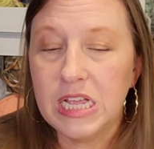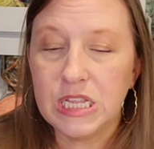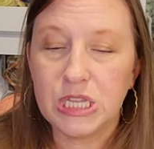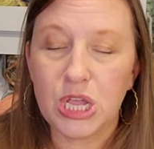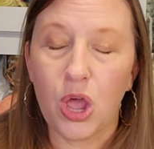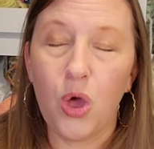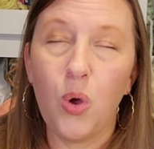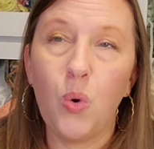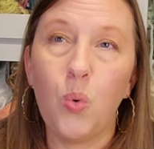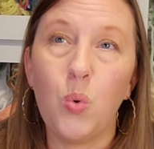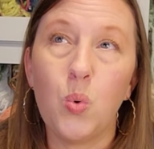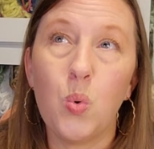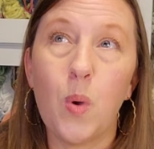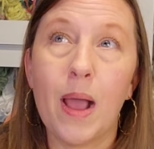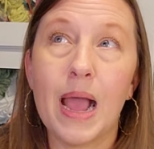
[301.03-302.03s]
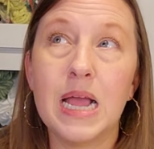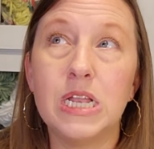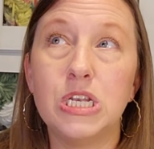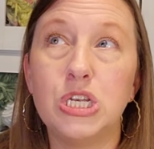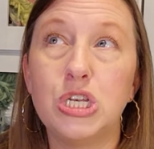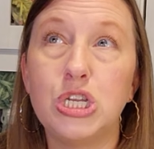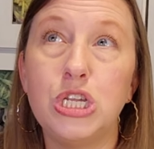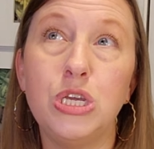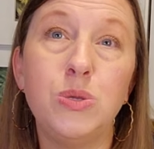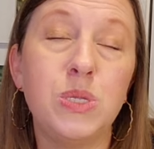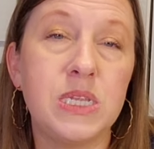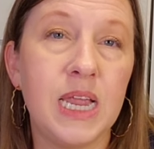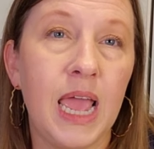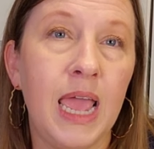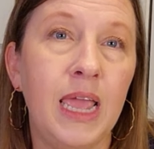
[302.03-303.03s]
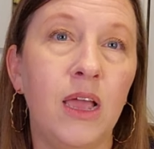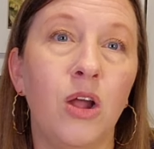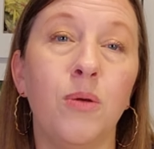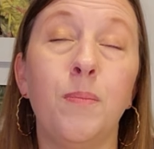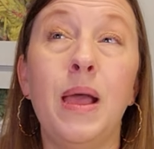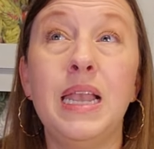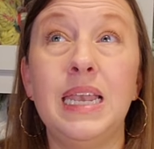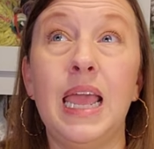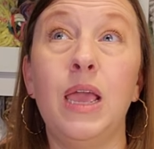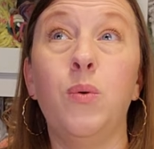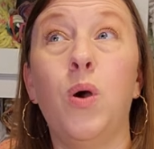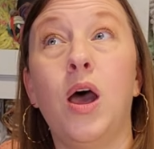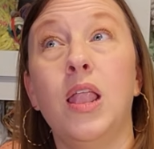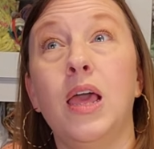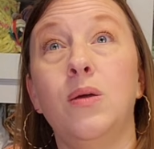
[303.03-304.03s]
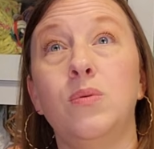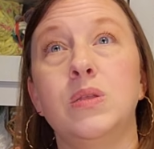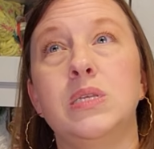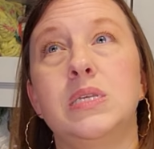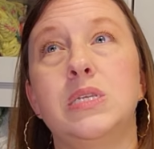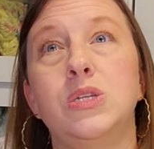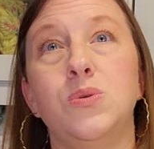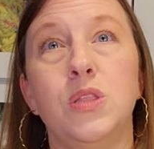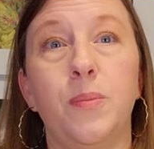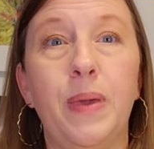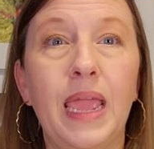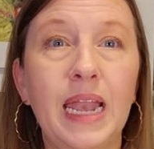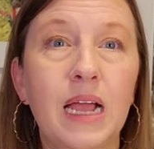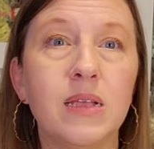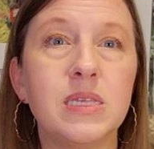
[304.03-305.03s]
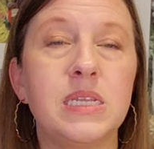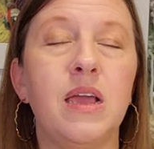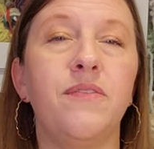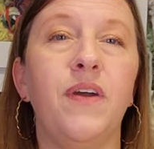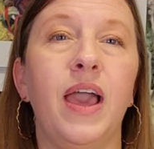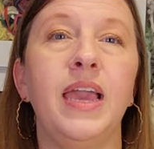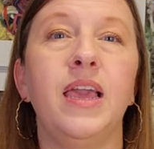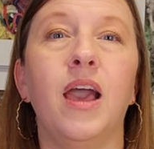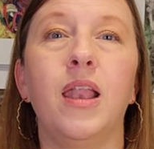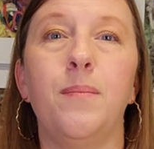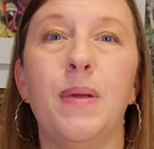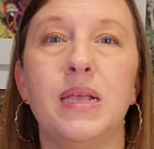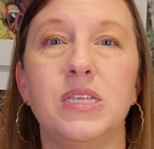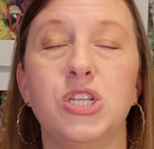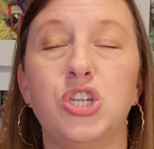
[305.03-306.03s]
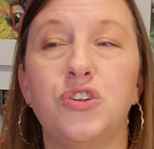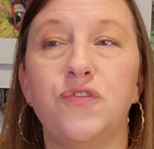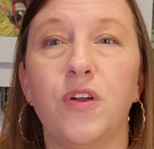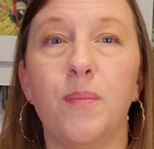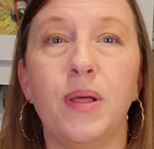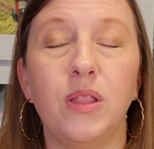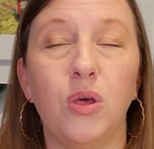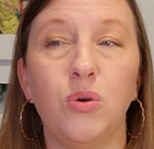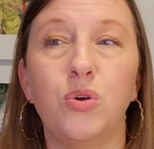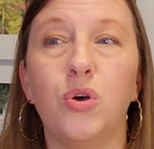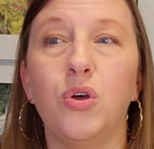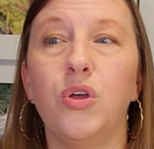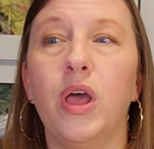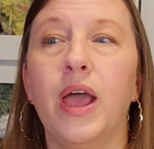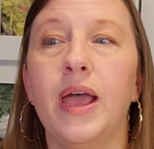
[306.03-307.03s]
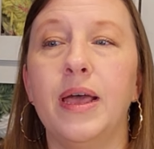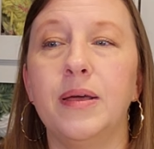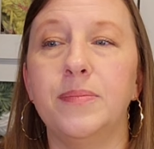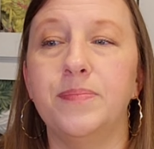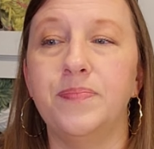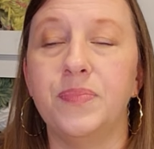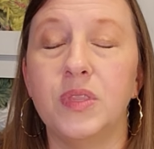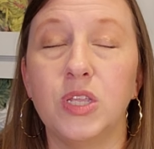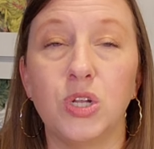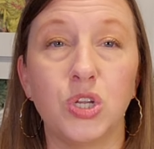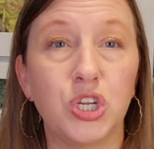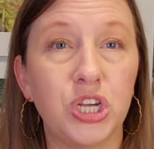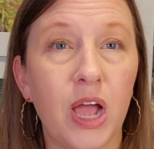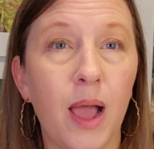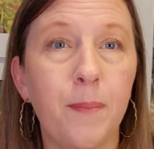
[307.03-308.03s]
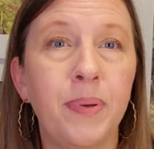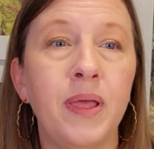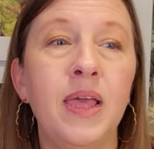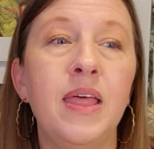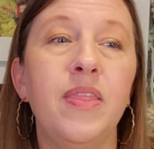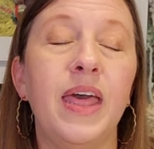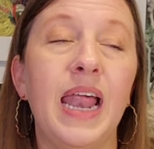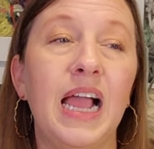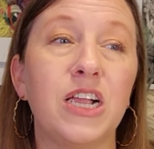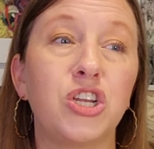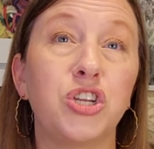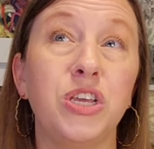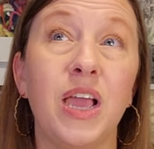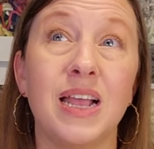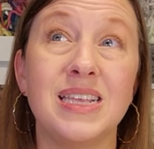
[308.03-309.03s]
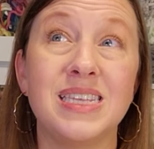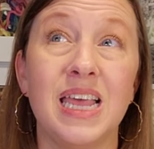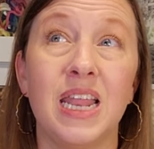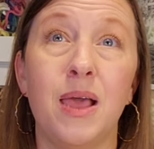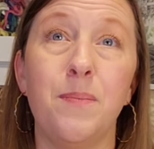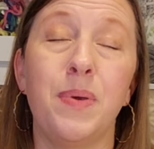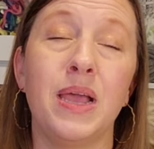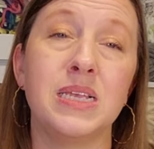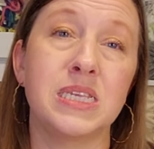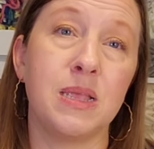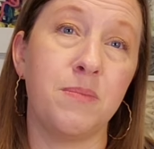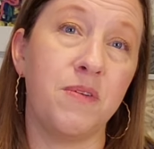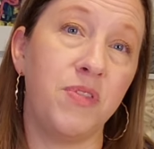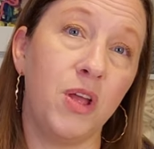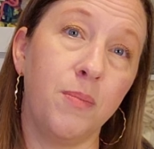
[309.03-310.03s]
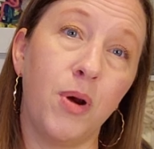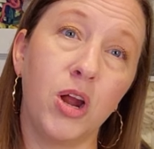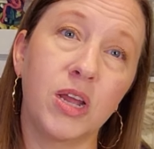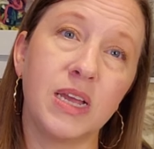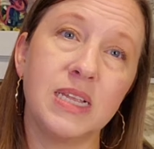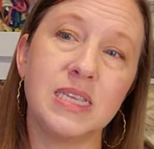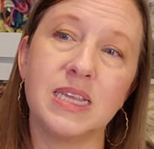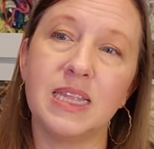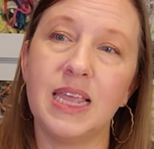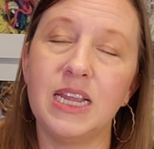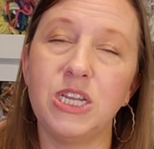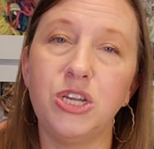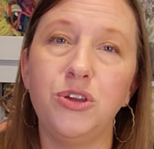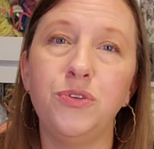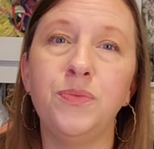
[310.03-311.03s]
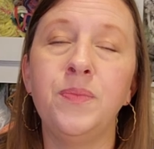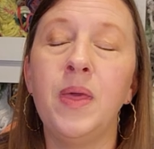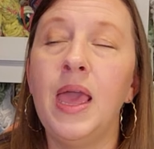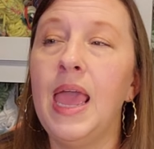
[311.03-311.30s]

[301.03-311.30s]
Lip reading: So Tuesday or Monday, while I was doing the paint out stuff, I got a message from a local little shop that actually I set up at some of their markets that they do.